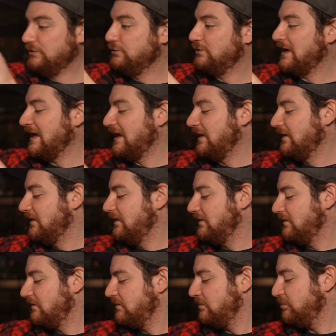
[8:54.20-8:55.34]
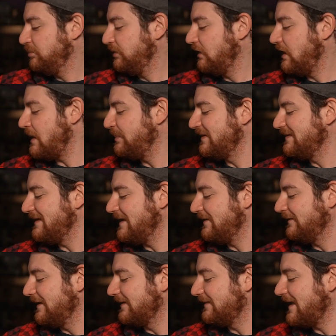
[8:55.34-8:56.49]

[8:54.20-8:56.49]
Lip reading: You can plop it down like